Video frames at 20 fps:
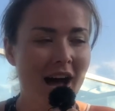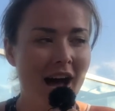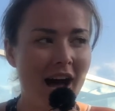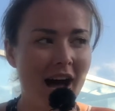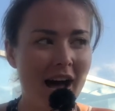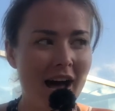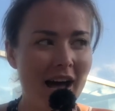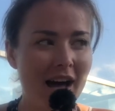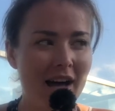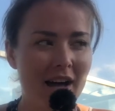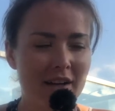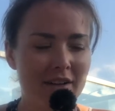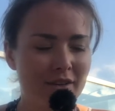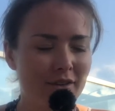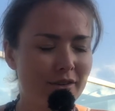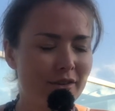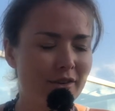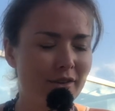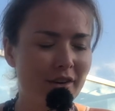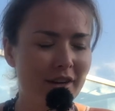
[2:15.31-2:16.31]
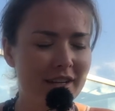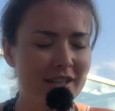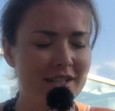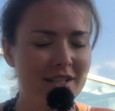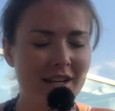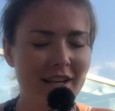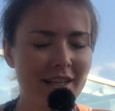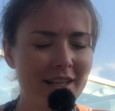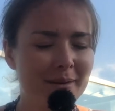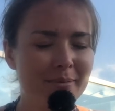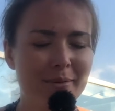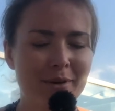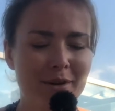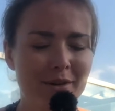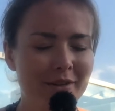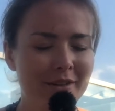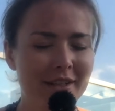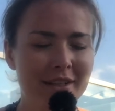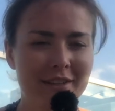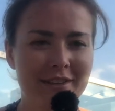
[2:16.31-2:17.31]
not Croatia, I keep
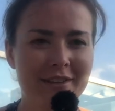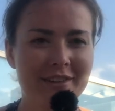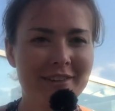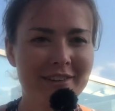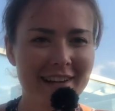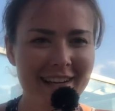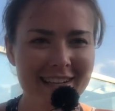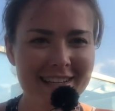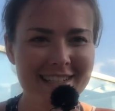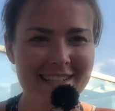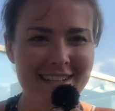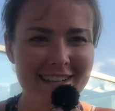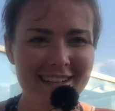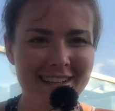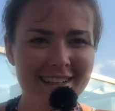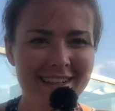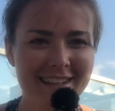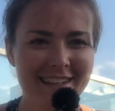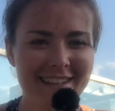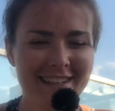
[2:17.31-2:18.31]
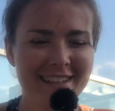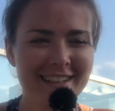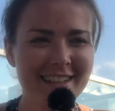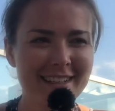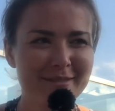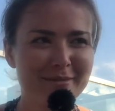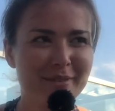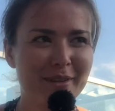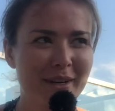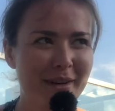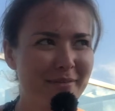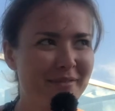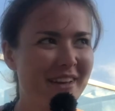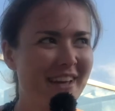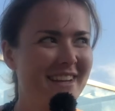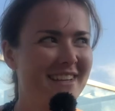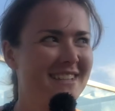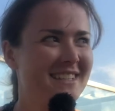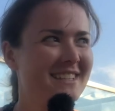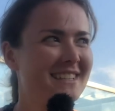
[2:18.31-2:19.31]
calling it Croatia,
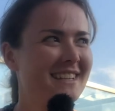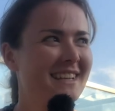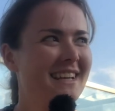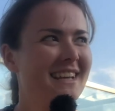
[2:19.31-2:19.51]
Budapest,